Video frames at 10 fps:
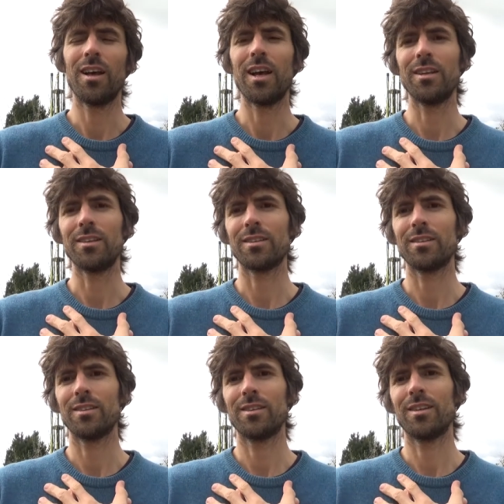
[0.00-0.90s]
And
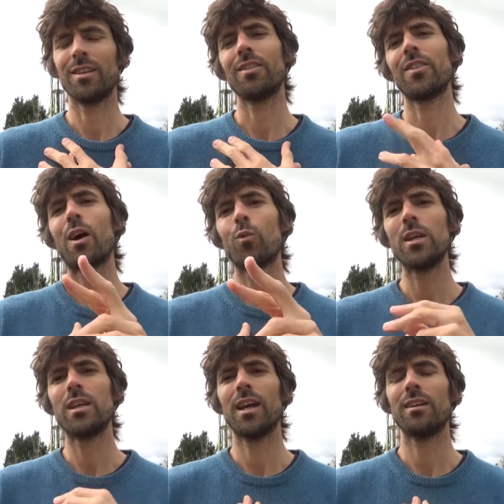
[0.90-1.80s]
that
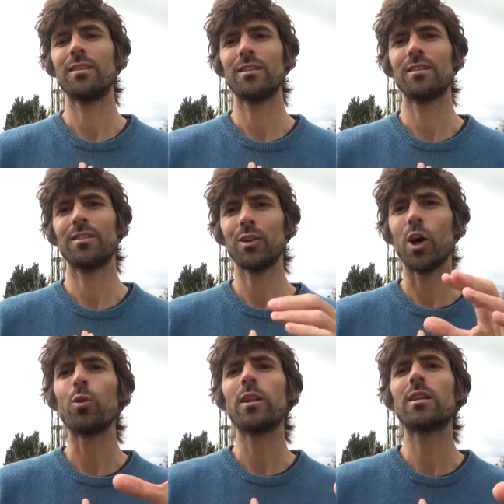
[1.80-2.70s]
weekend,
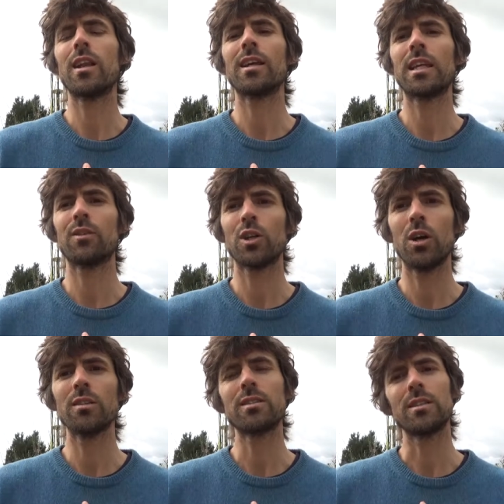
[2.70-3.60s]
not only did Lyon give a
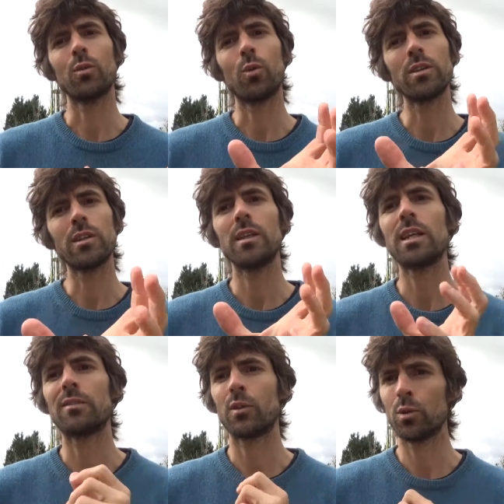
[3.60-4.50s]
concert, one day he
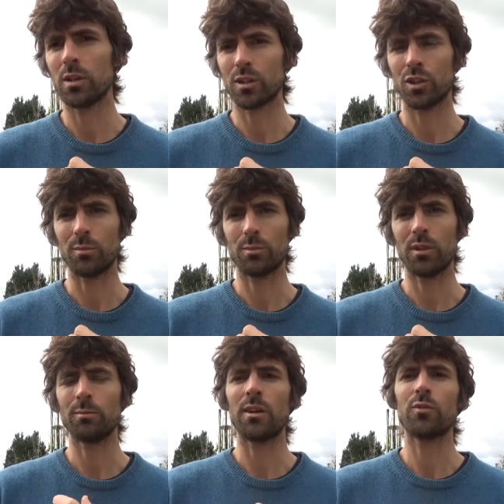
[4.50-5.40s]
gave a workshop.
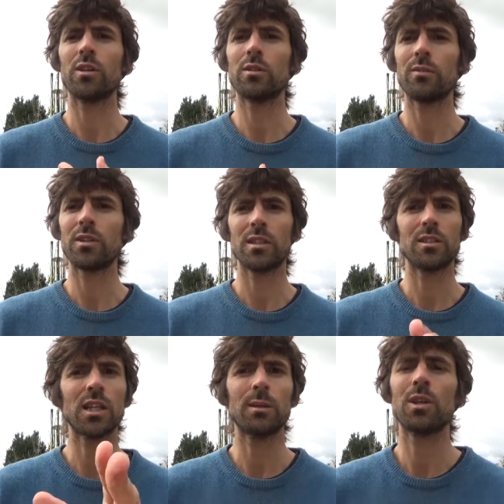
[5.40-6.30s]
And my friend Ravi
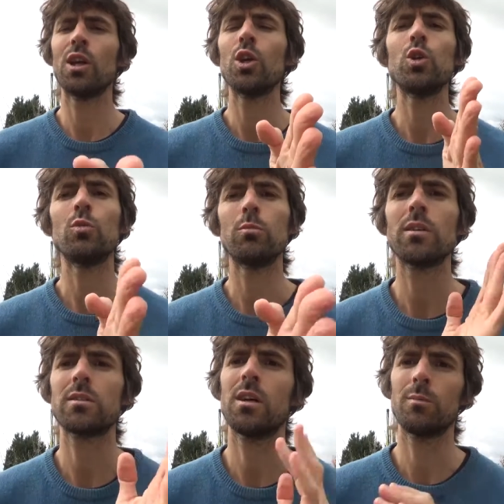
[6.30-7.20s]
said, James, you
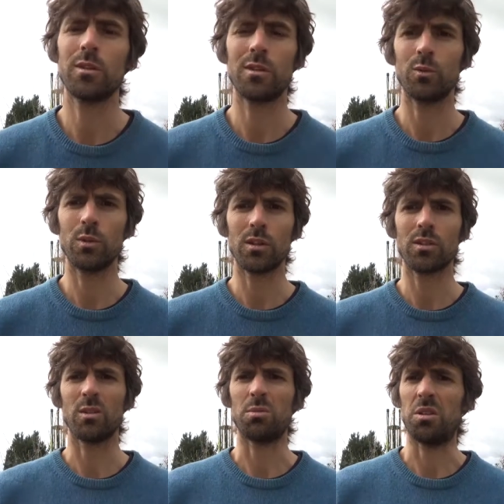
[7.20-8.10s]
must come to the workshop.